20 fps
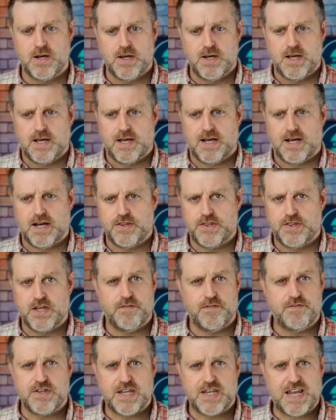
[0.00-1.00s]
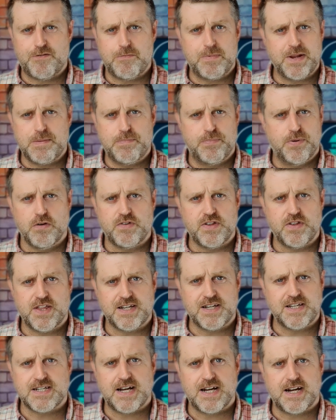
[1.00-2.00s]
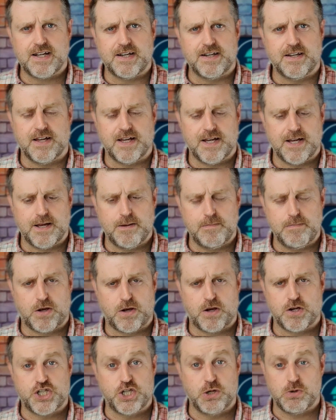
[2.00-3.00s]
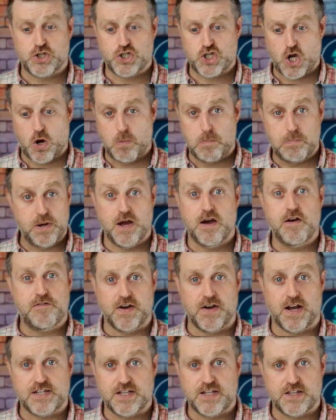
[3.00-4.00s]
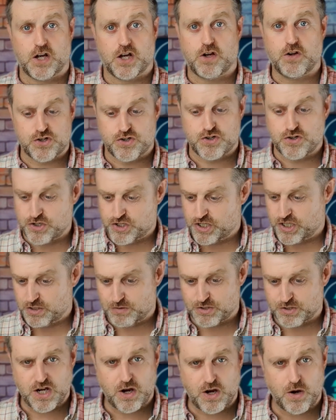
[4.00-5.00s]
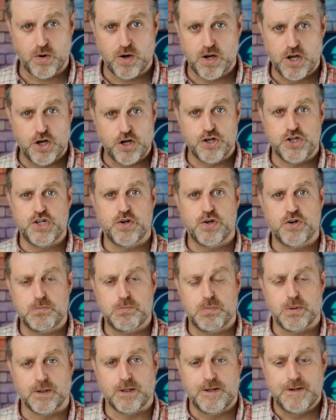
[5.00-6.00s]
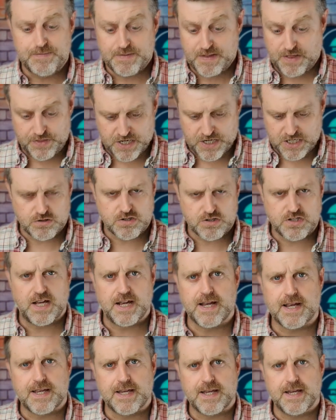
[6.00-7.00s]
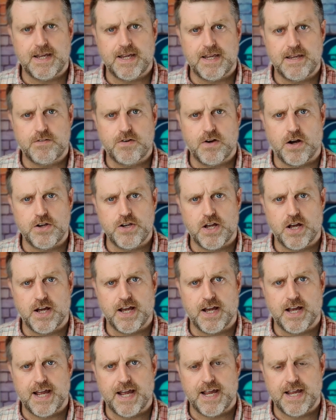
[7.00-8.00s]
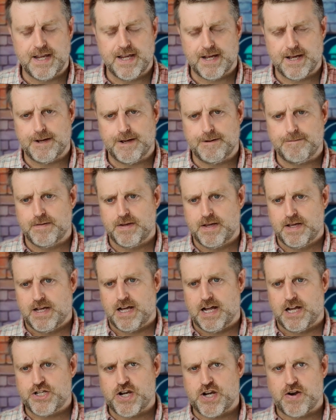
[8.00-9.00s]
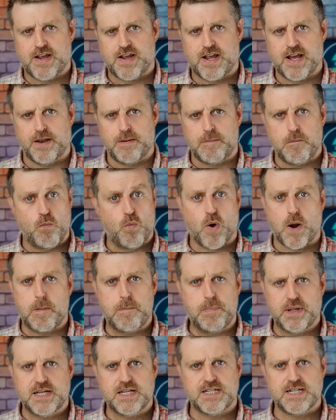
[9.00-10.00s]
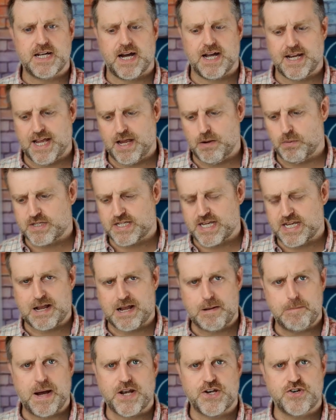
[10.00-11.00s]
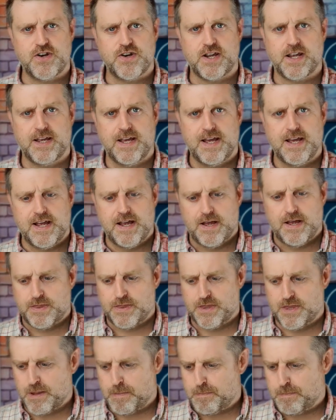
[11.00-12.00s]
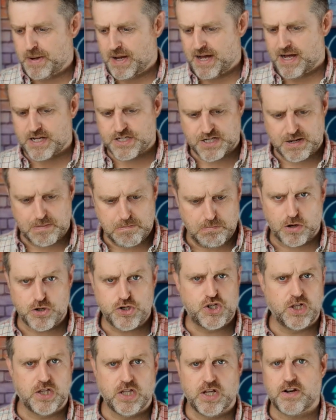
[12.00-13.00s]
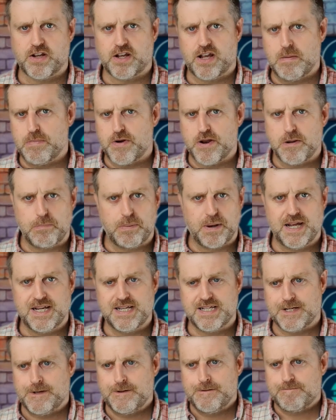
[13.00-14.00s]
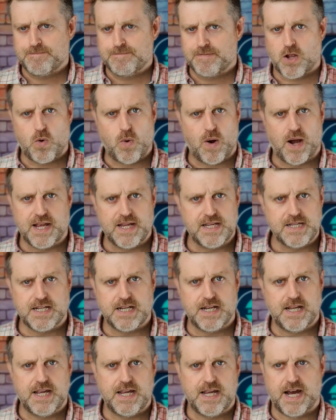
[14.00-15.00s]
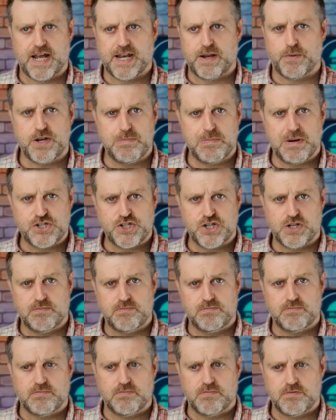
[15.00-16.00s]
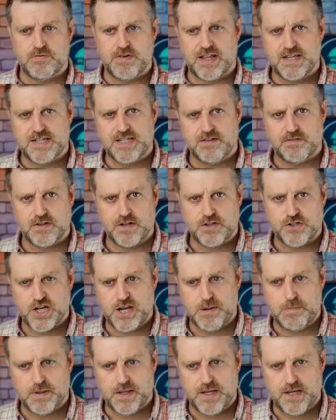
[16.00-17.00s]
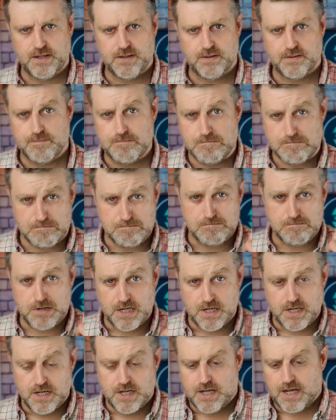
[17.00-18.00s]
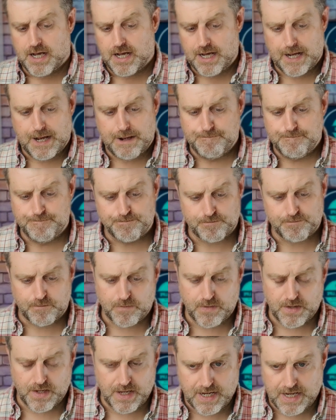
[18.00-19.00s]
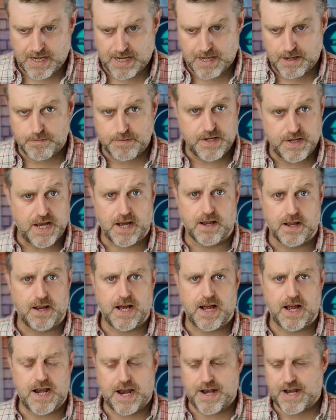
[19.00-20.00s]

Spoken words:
that have never been improved in their design because they were so perfect in their construction, they were so durable. This looks like you've got a jerry can. What a brilliant design. It will take a battering. The parts are modular and can be replaced quite easily, and I would imagine relatively cheaply. Yeah, and I